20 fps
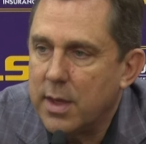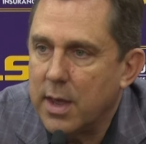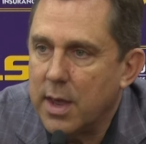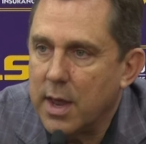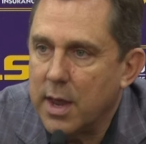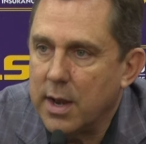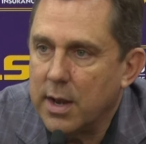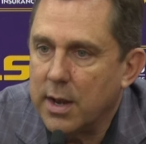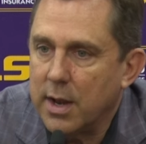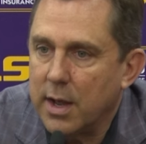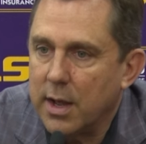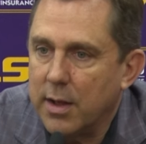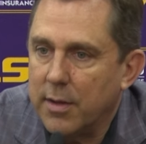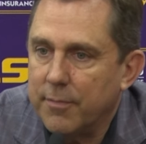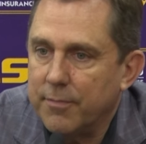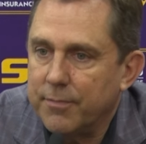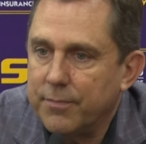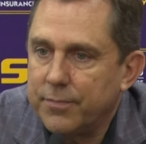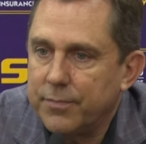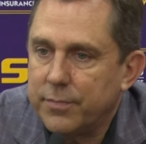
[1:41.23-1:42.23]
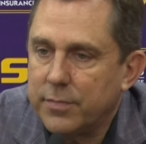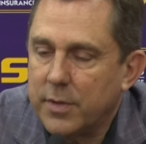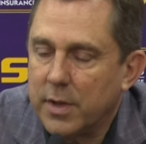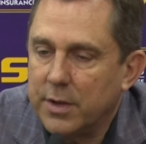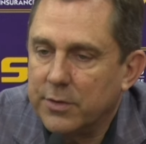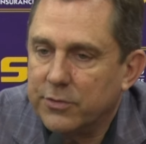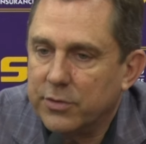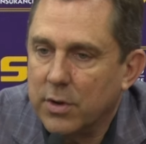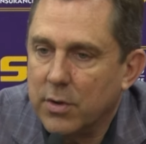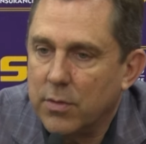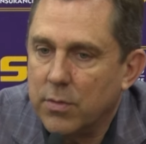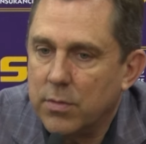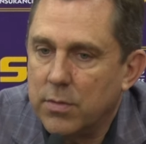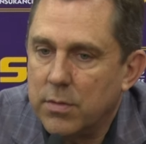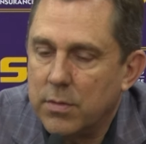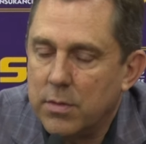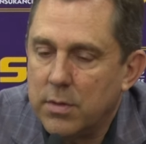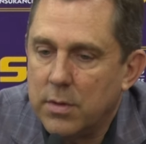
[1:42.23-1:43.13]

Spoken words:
And so